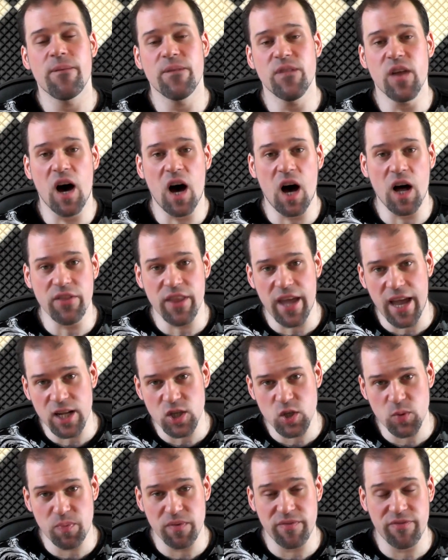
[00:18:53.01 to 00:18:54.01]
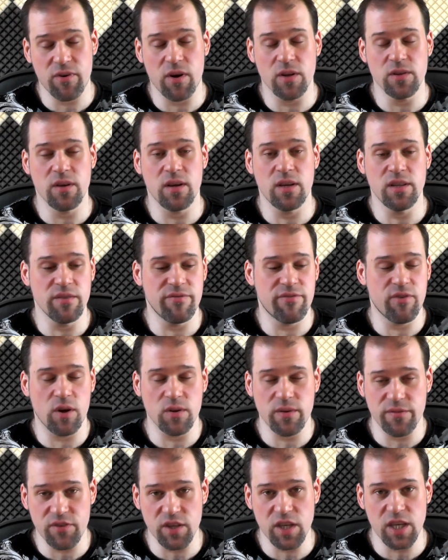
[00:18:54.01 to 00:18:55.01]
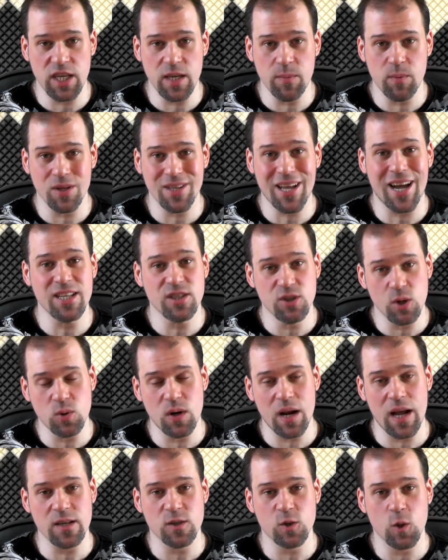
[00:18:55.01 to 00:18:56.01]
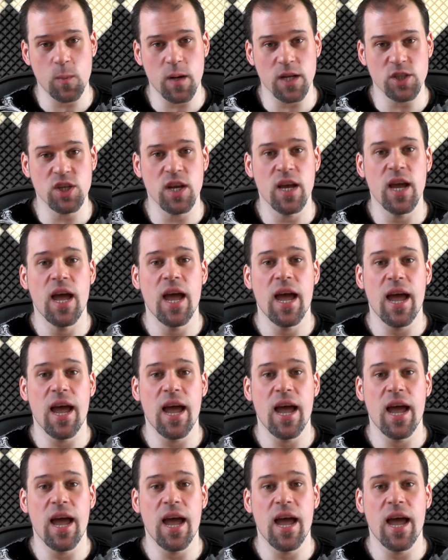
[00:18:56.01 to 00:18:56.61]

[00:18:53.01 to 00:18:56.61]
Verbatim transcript: the hard edge front in front of the keyboard I don't like so much